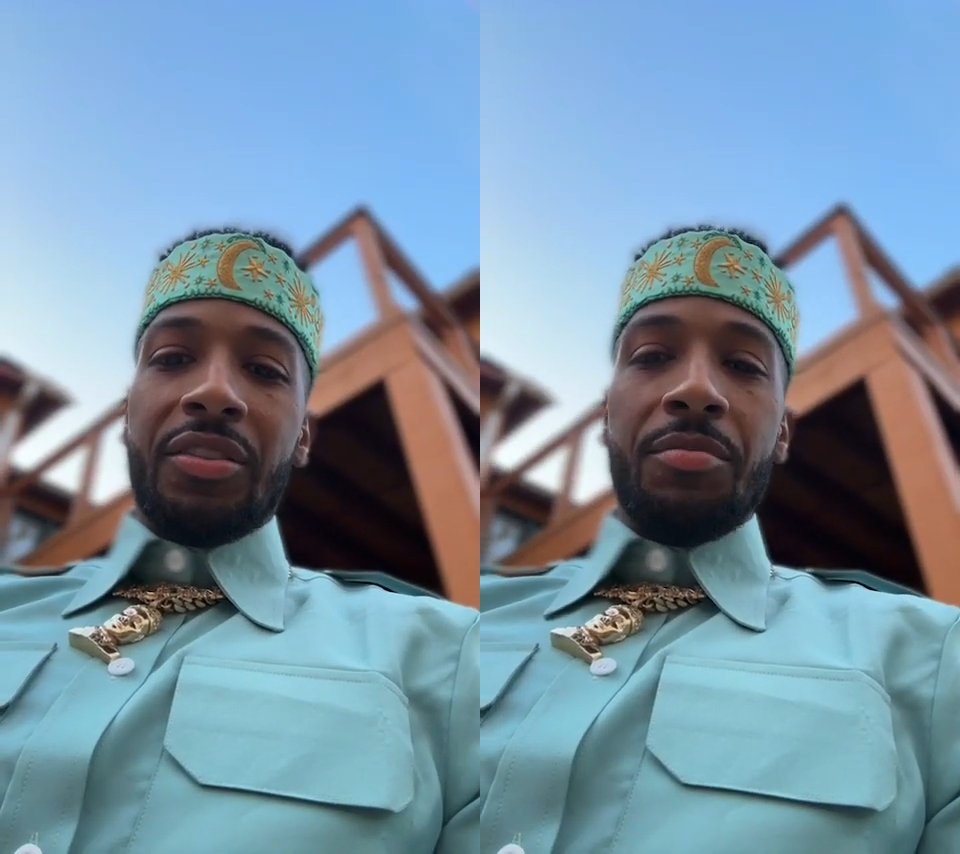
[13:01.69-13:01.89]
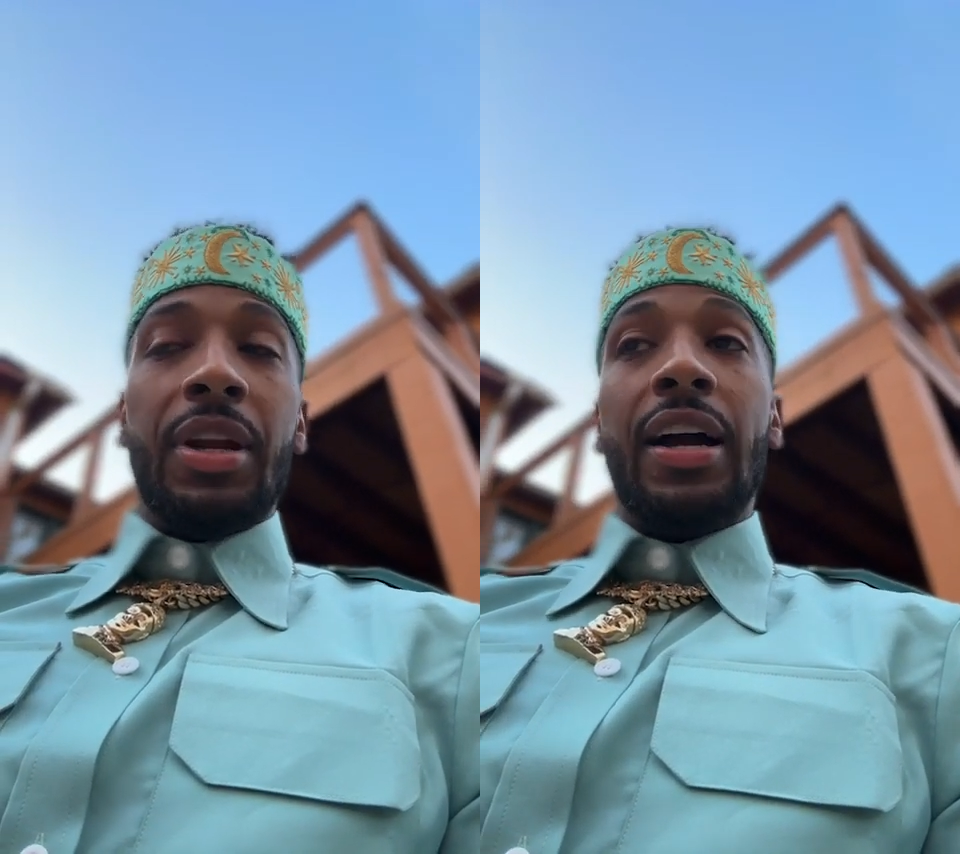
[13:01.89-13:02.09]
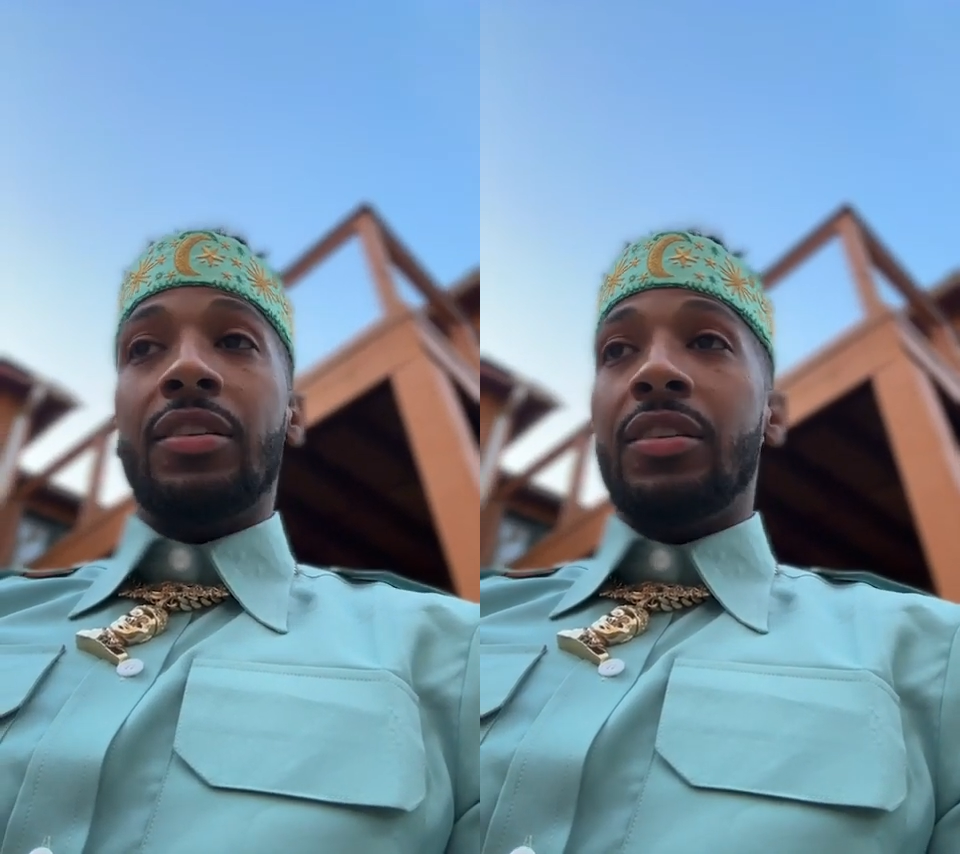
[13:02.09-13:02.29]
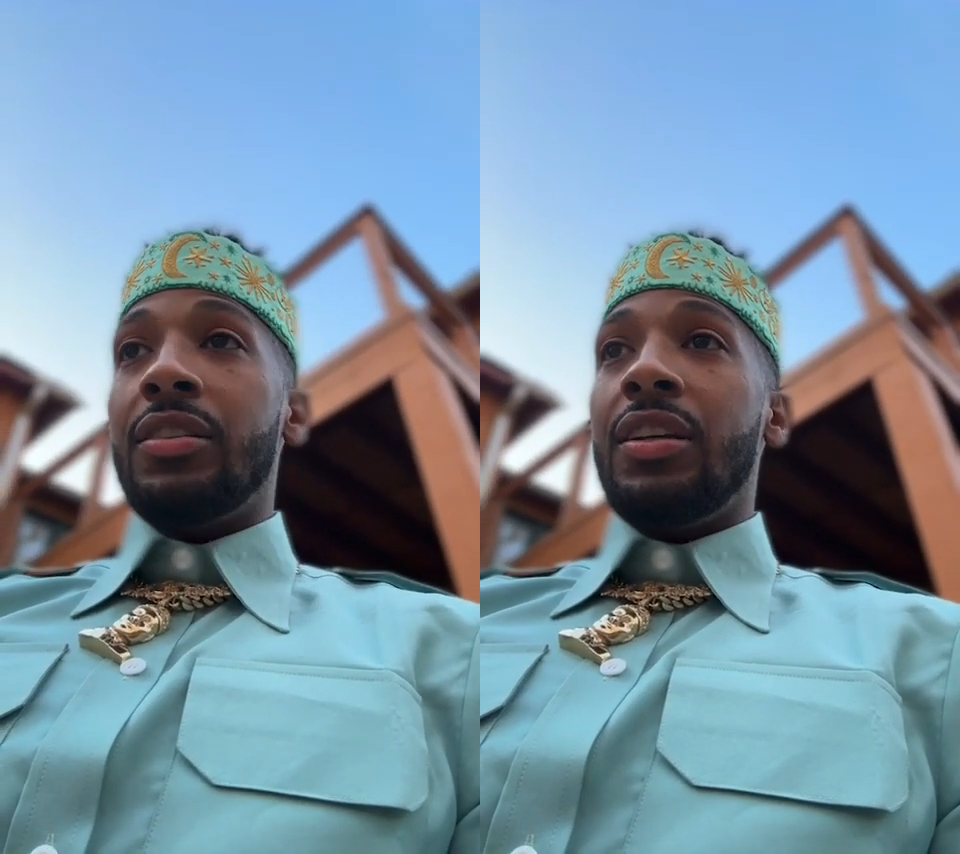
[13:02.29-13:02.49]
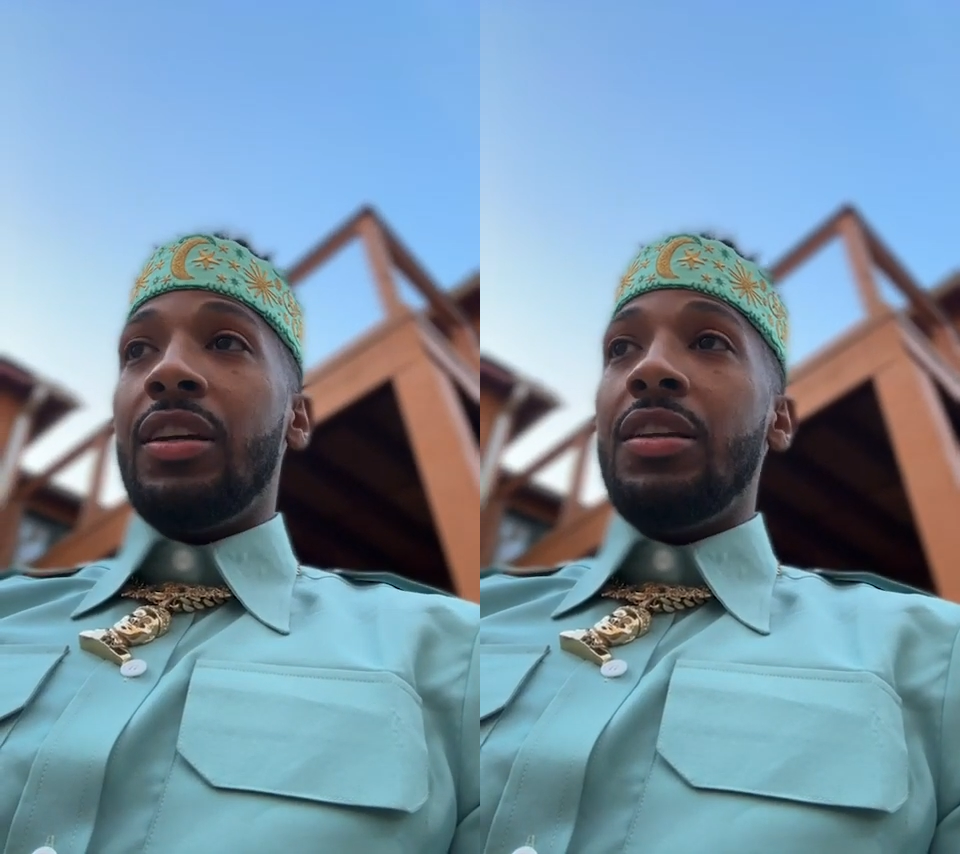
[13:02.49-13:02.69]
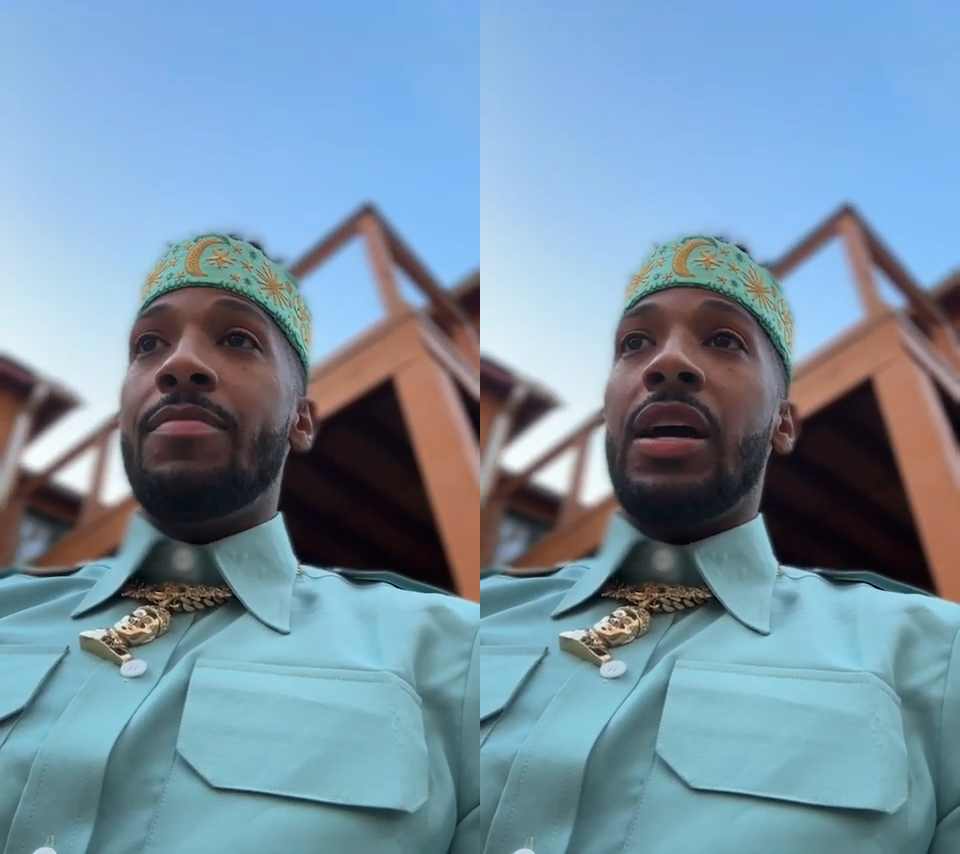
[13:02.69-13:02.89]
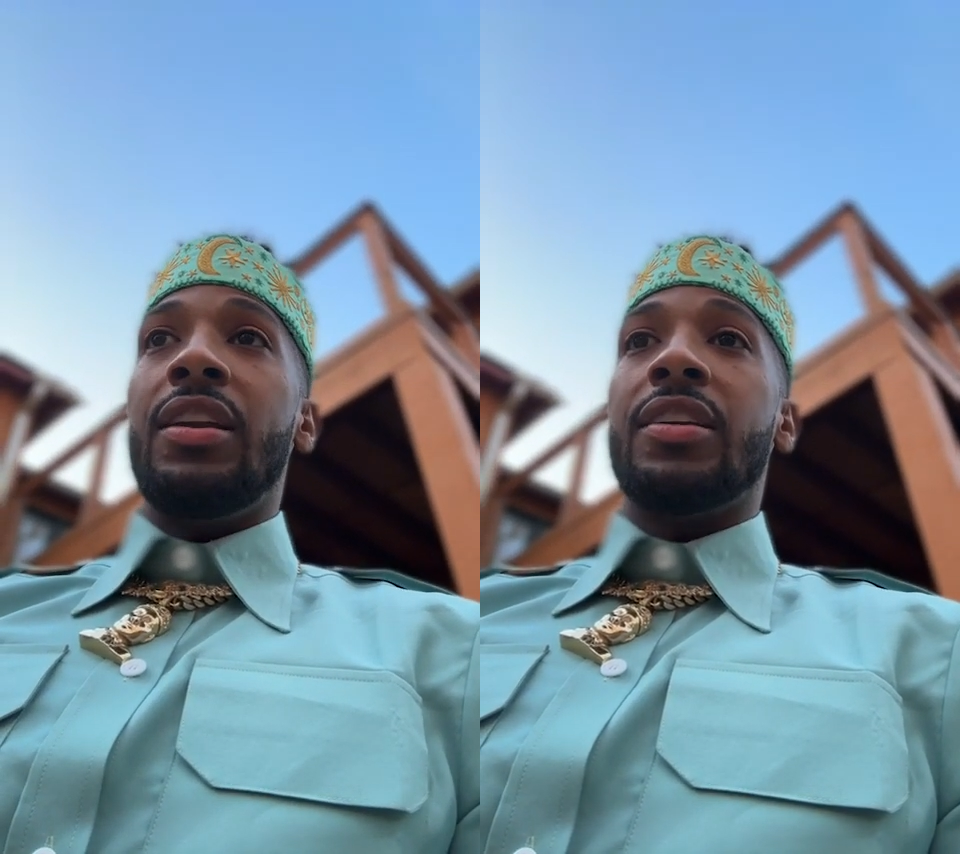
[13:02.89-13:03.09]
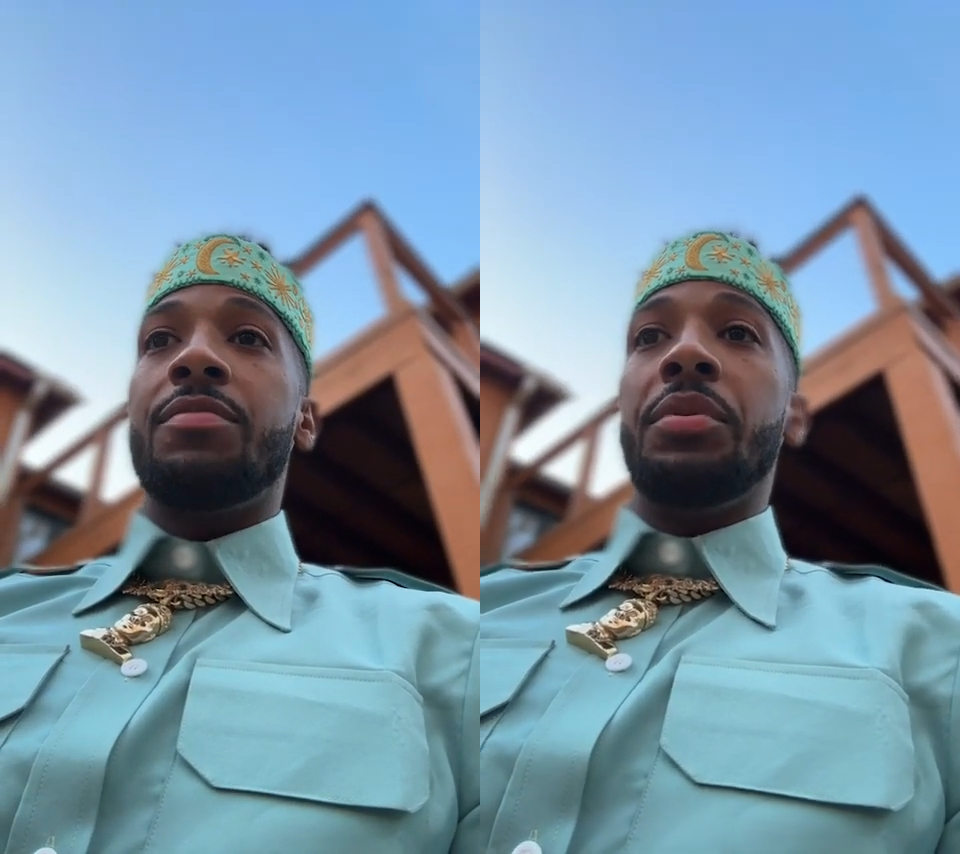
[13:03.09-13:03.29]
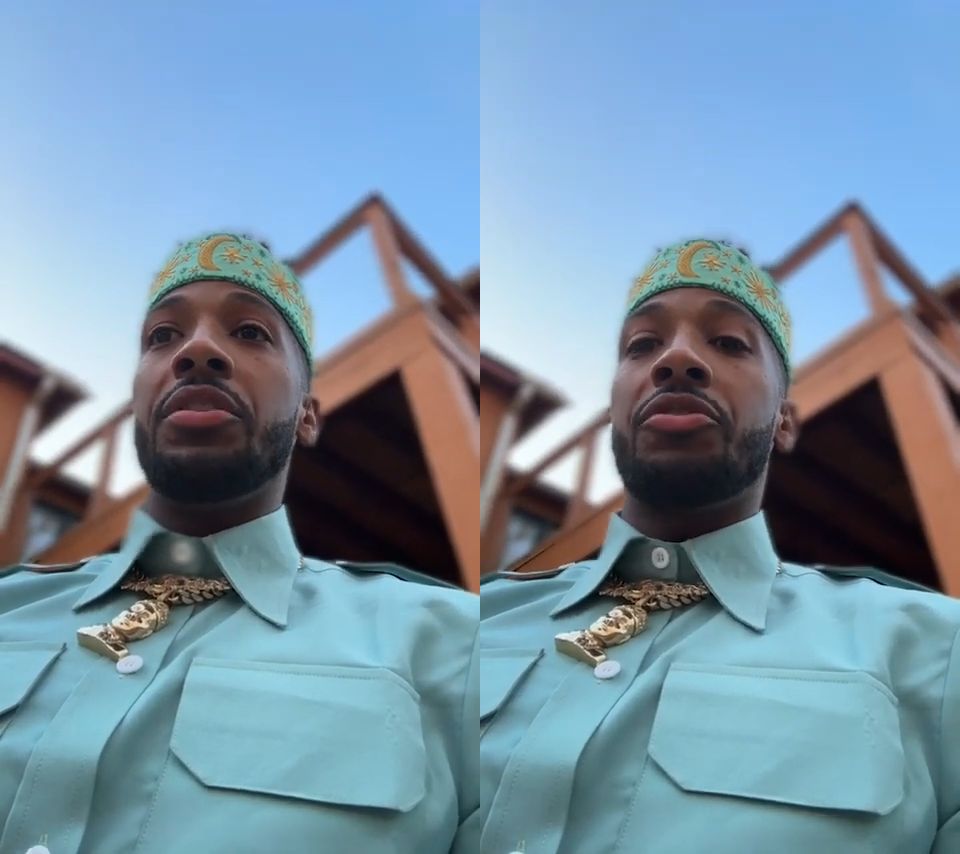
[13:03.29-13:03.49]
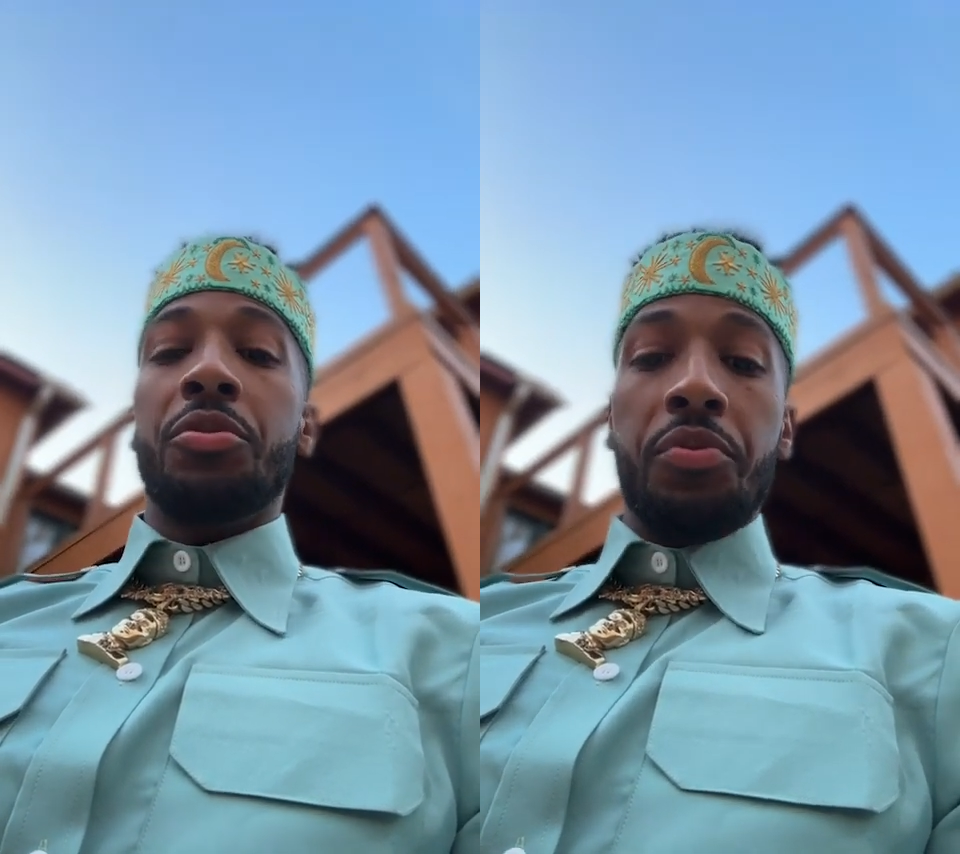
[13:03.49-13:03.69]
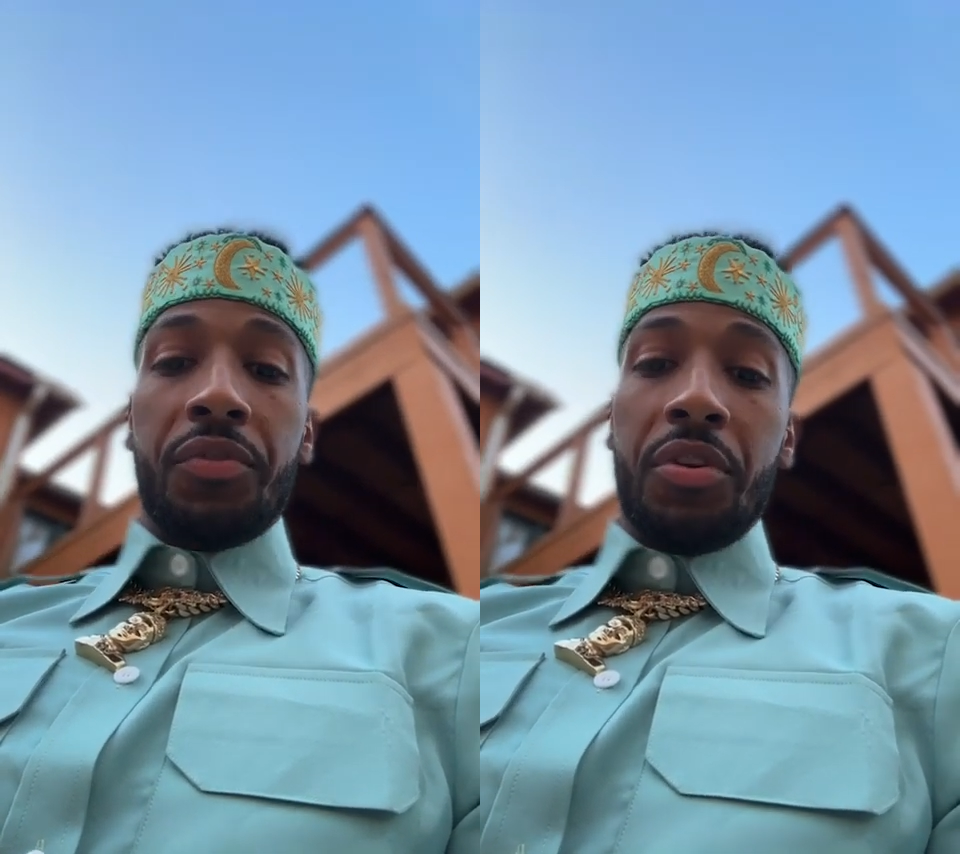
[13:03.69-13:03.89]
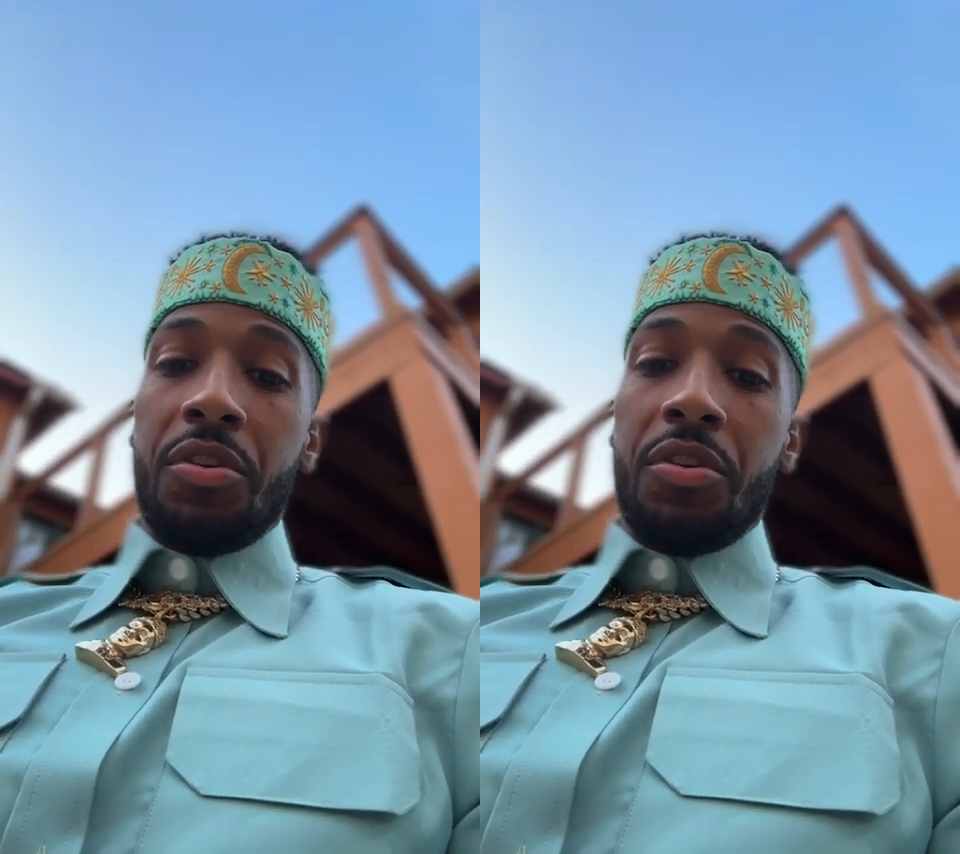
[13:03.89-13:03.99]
Some doctors, anybody that speaks truth